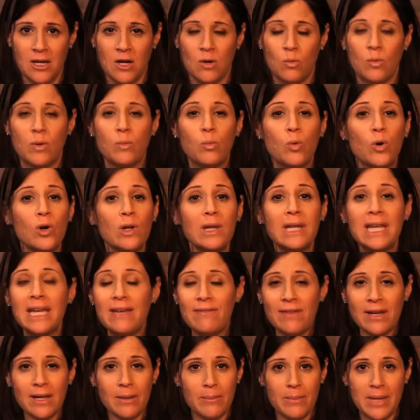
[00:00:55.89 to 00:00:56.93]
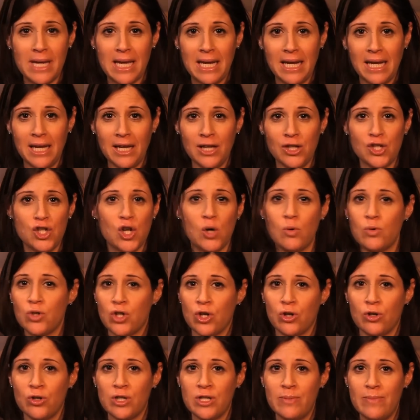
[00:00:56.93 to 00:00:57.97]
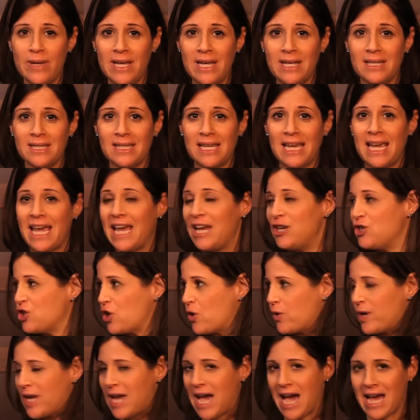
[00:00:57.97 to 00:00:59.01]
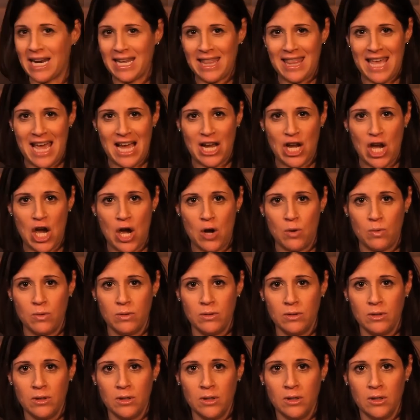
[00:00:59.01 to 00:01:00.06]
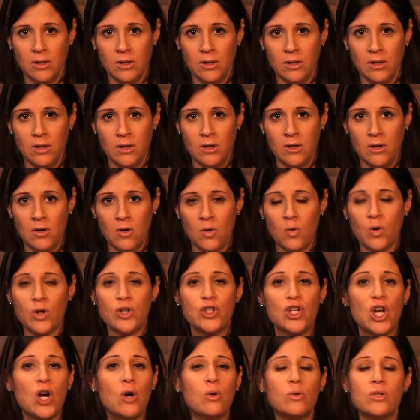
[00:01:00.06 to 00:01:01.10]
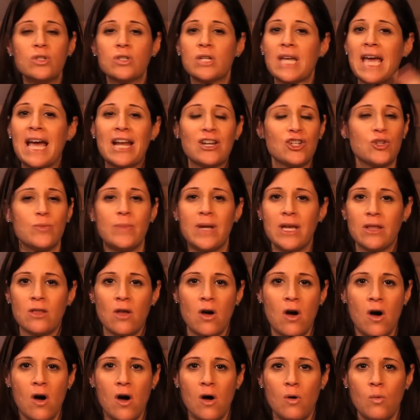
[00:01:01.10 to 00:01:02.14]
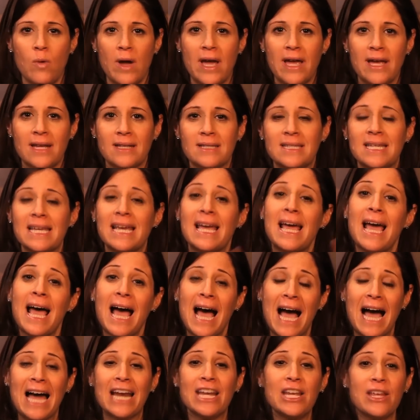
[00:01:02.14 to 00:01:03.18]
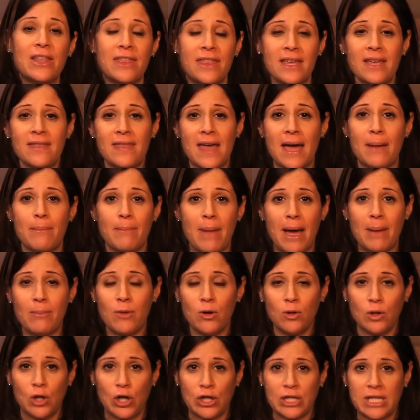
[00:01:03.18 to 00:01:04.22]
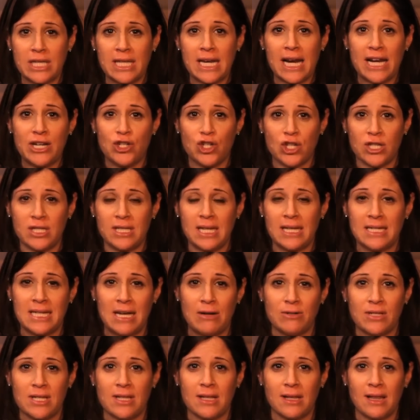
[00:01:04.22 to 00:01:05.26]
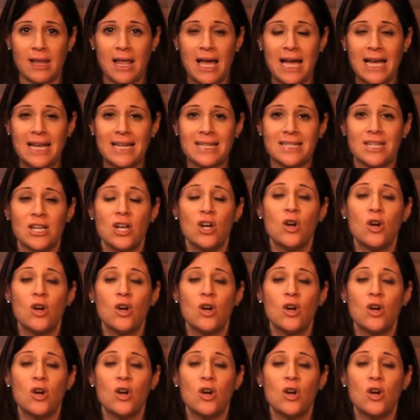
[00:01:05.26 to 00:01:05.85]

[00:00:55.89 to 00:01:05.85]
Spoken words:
When we're leaving a meeting, don't turn to me and say, hey, Jody, how did that go? Or don't catch me in the hallway and say, how do you think that memo looked that I just sent out to the client?